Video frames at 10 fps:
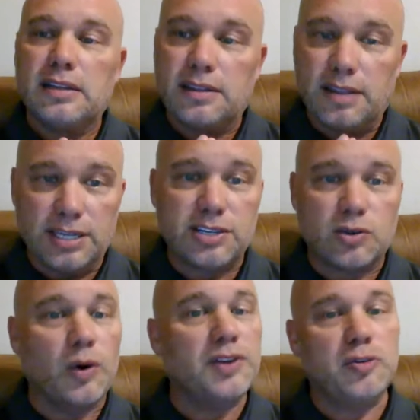This is
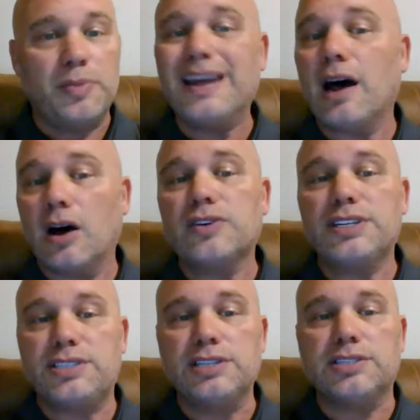going to be an ugly
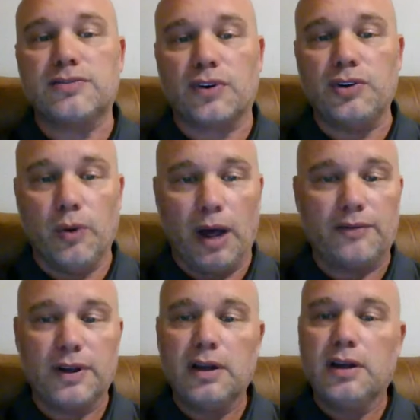season for
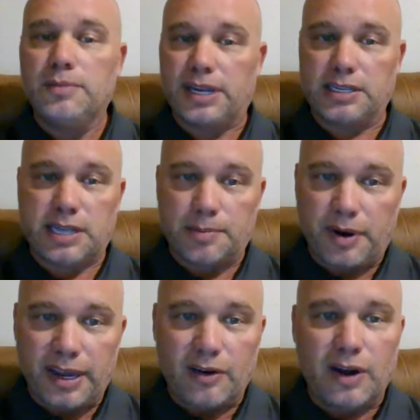UF because they
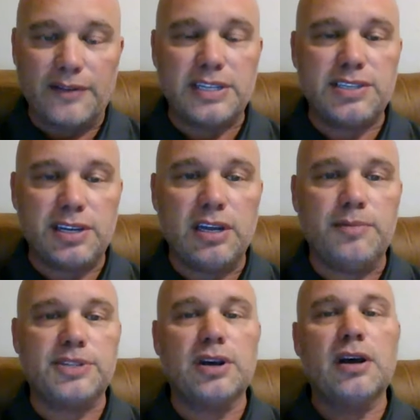play 11
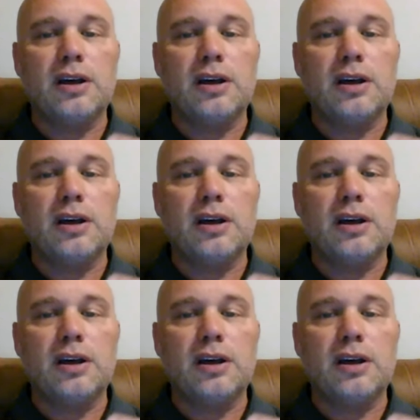teams